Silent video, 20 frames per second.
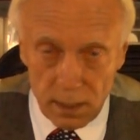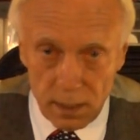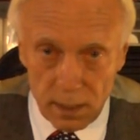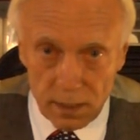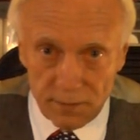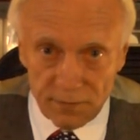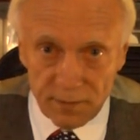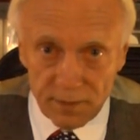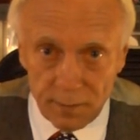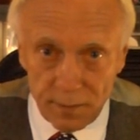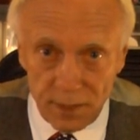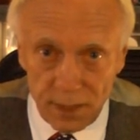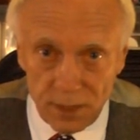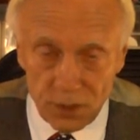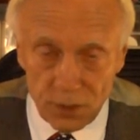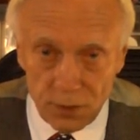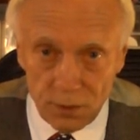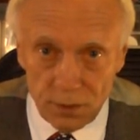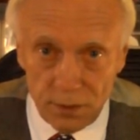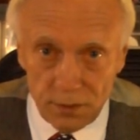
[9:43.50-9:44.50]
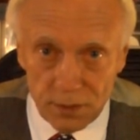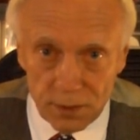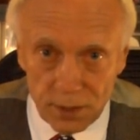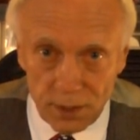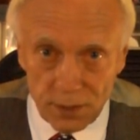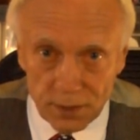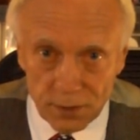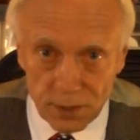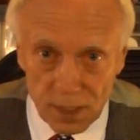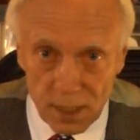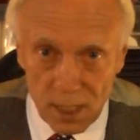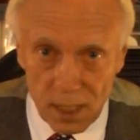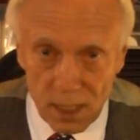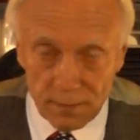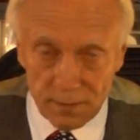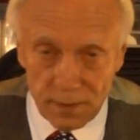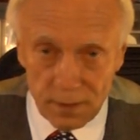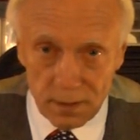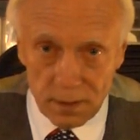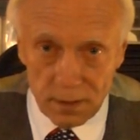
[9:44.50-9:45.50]
And if it means you losing your
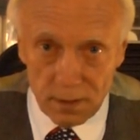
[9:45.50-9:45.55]
job